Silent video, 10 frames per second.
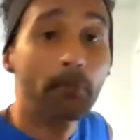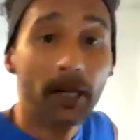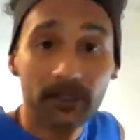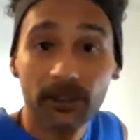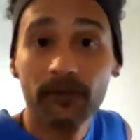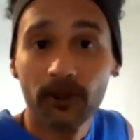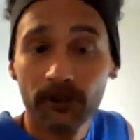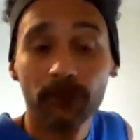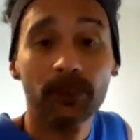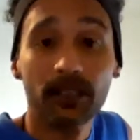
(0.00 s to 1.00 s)
myself
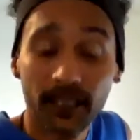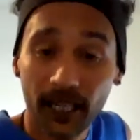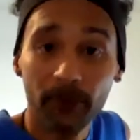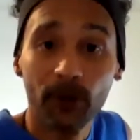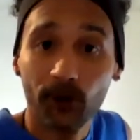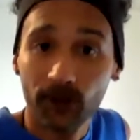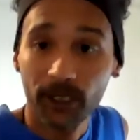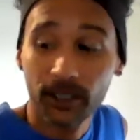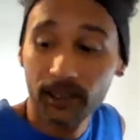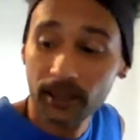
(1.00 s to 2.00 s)
also being a Capricorn
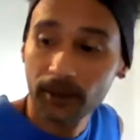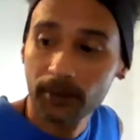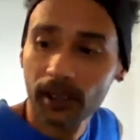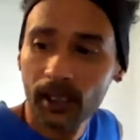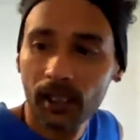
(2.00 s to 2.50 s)
like him,